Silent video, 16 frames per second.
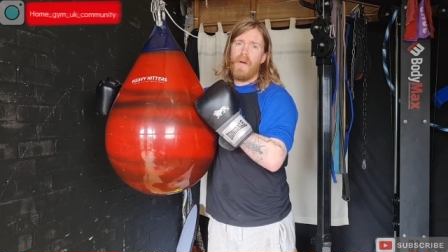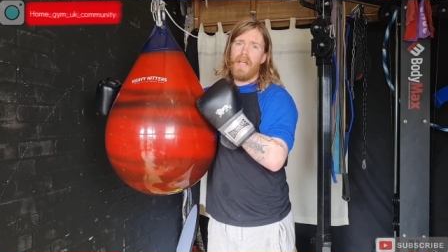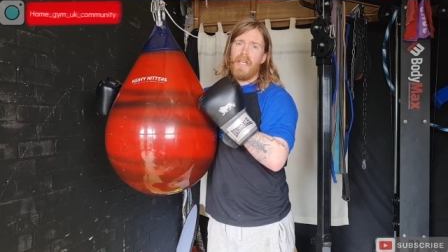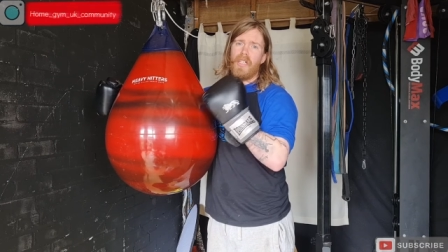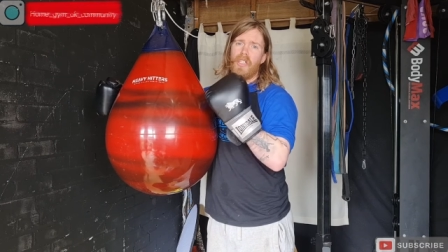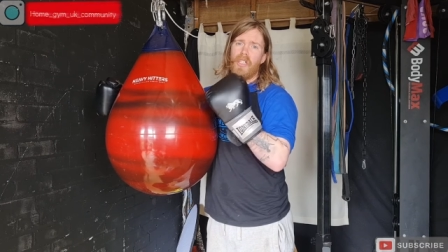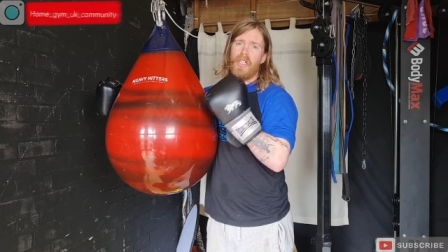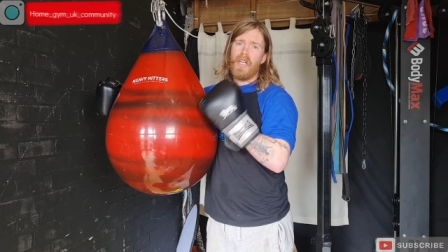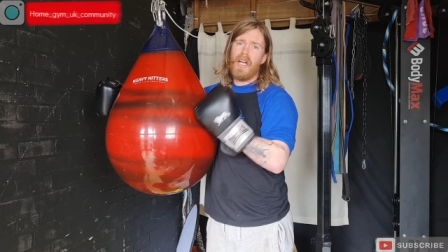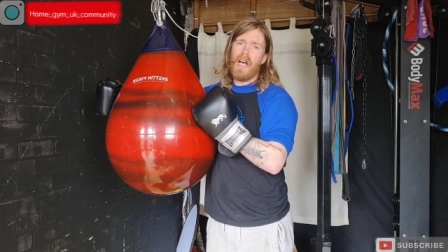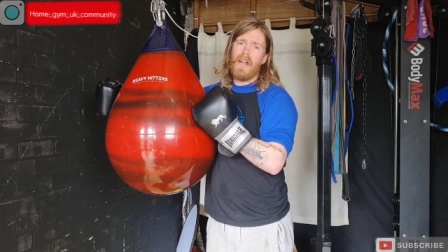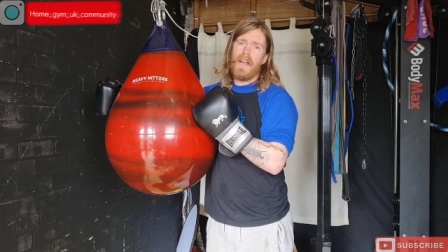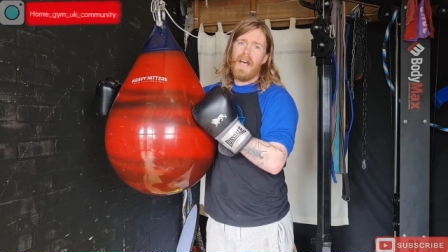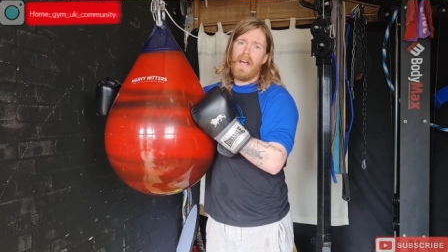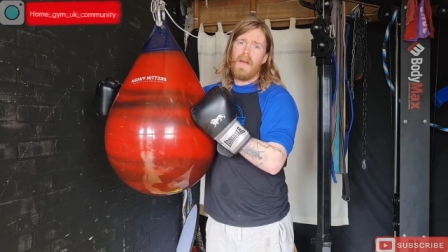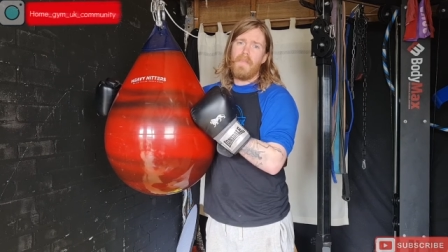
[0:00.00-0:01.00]
where you can check
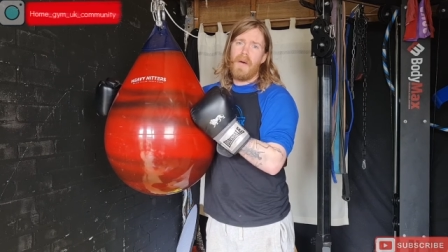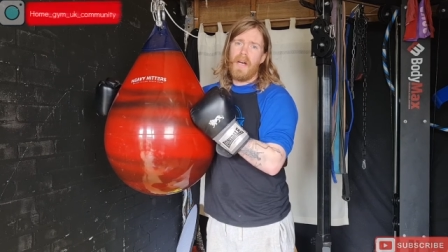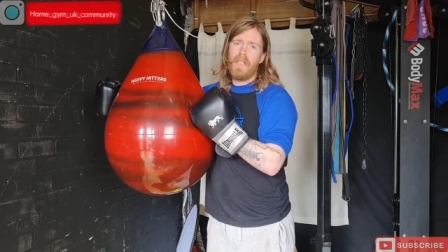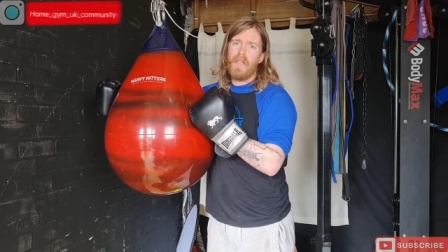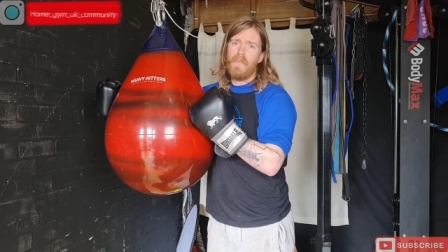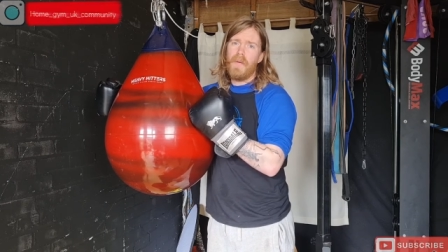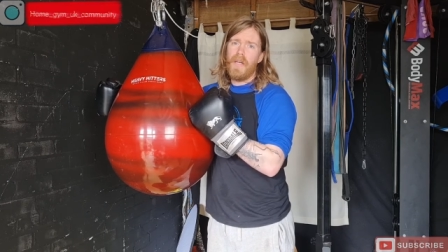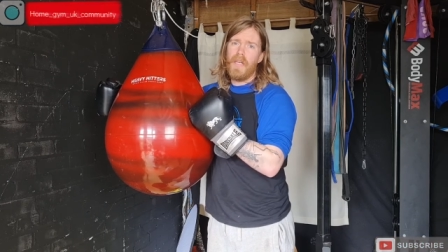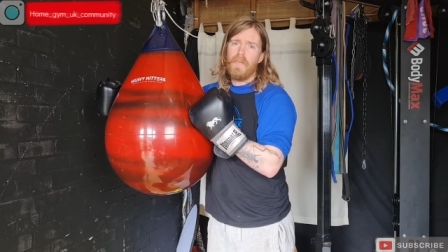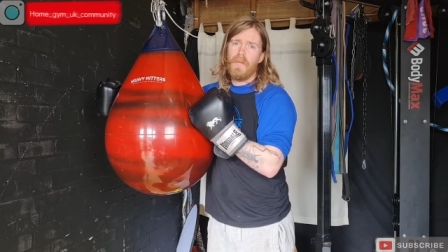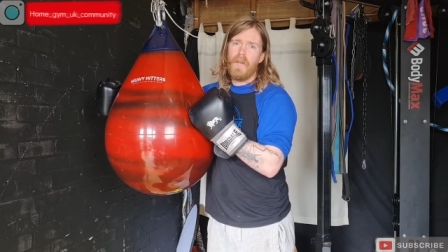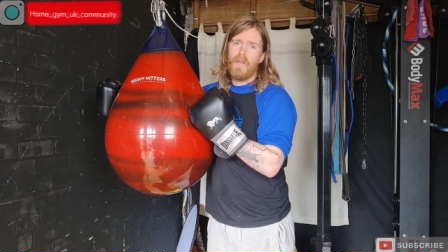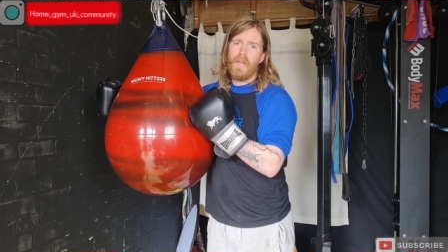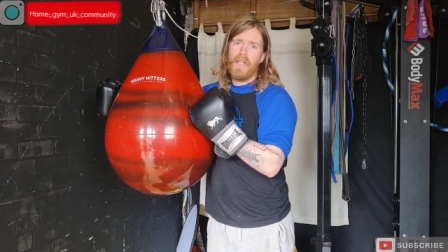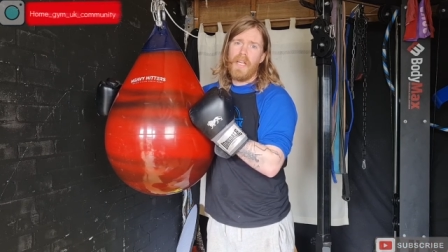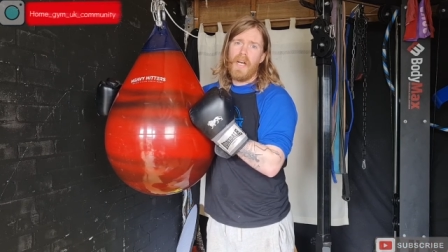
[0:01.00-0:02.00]
out like-minded people
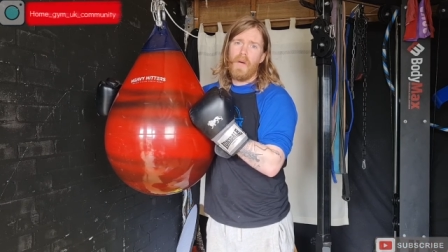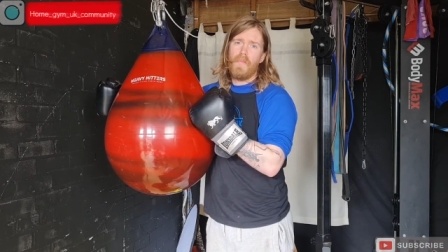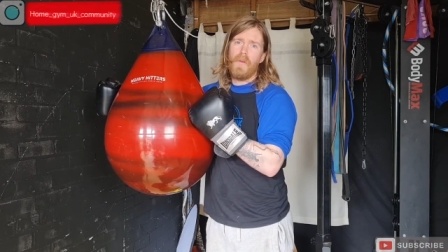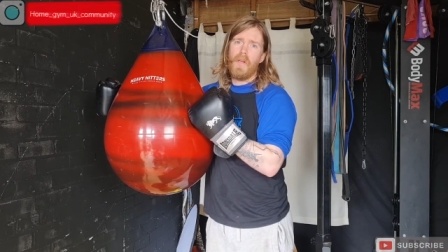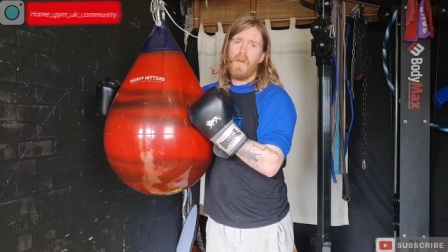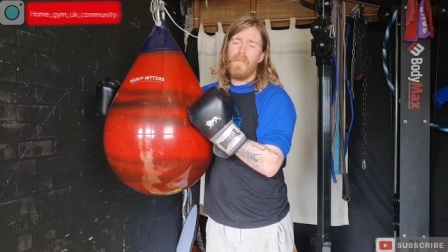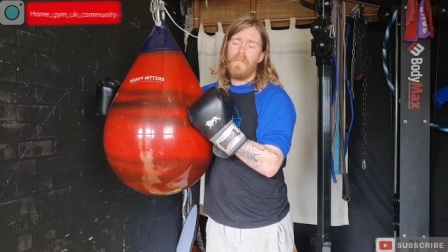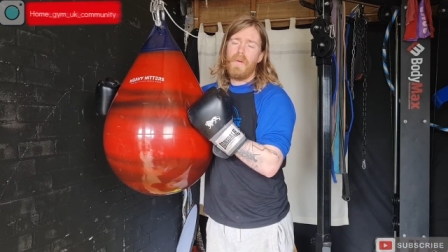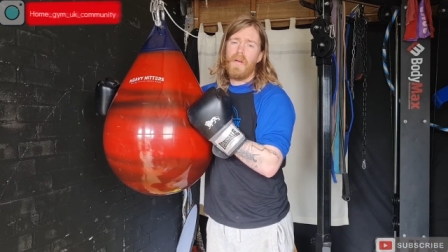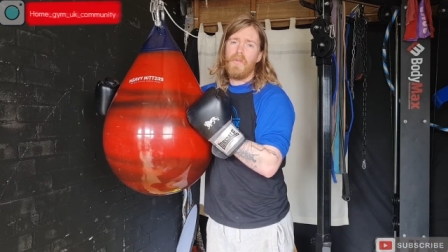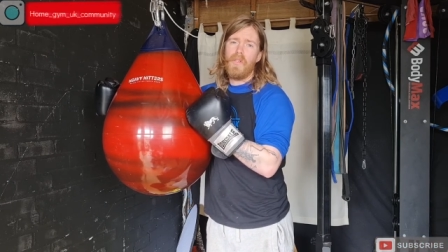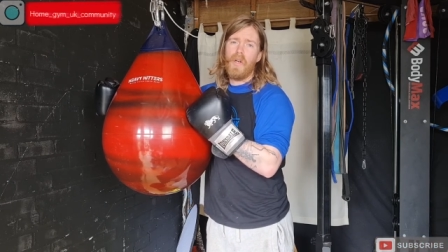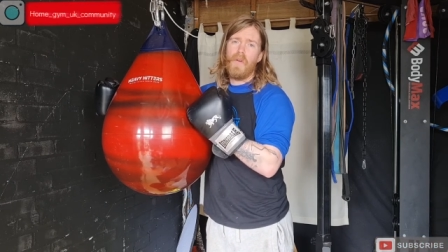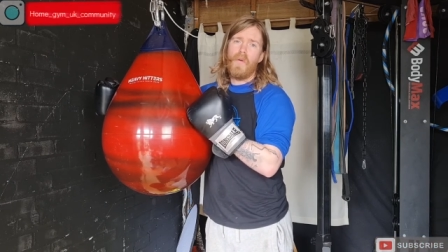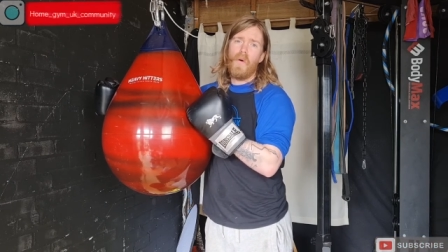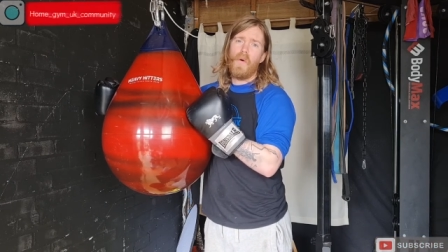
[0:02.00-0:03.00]
who can help you build
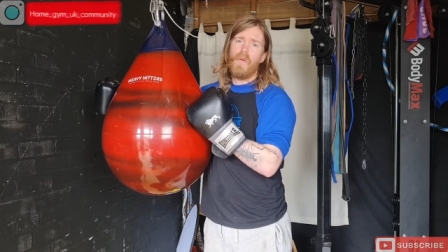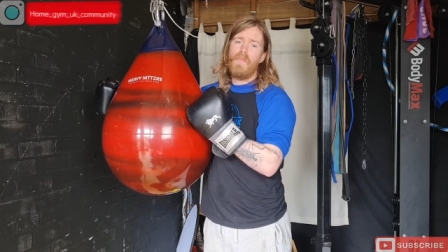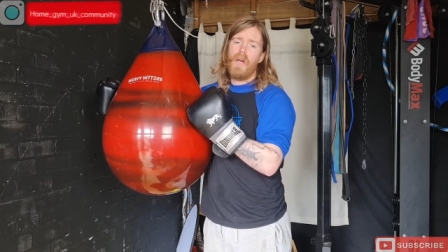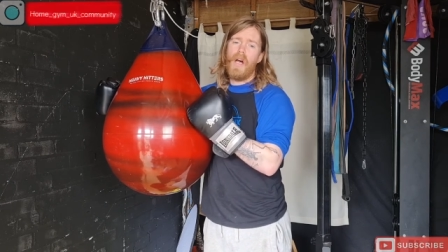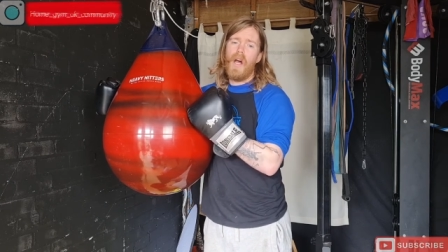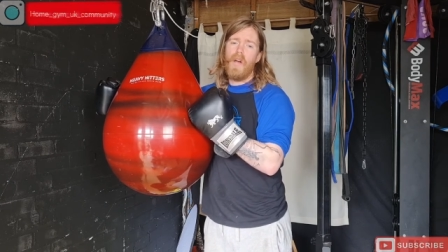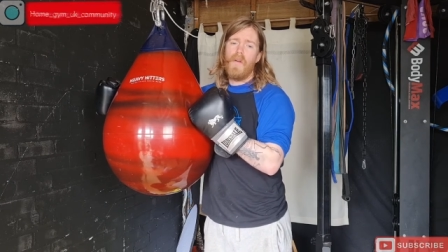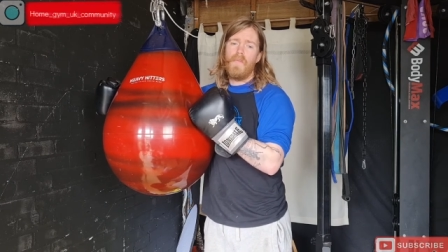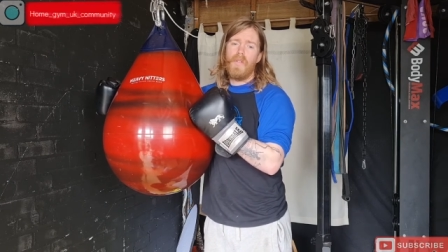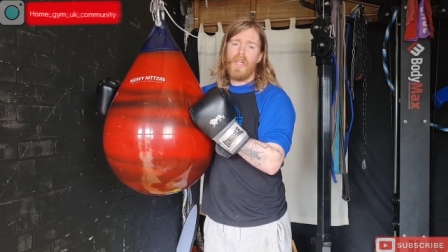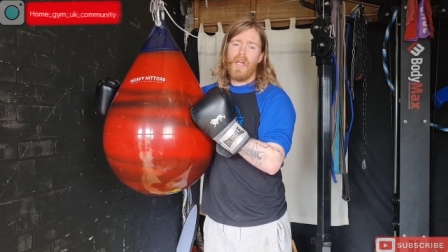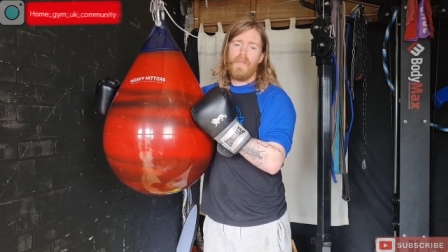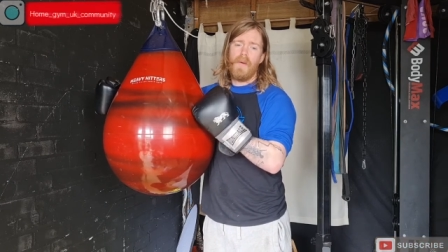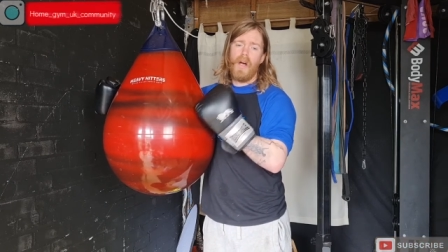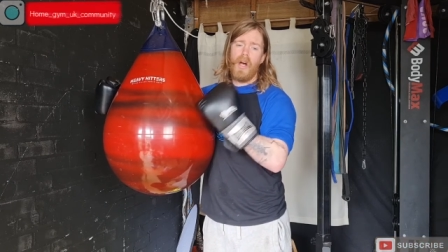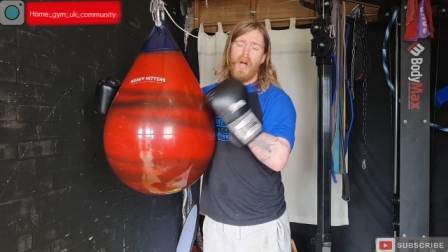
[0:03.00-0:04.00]
your ultimate home
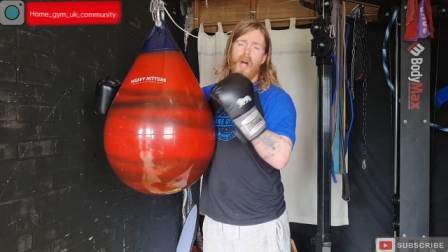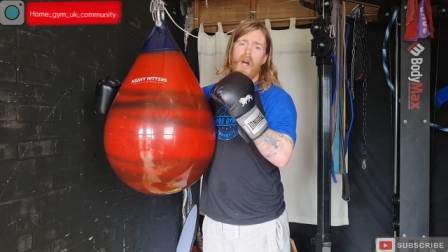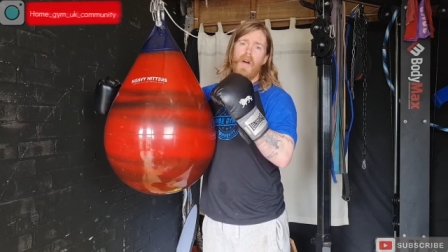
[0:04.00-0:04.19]
gym.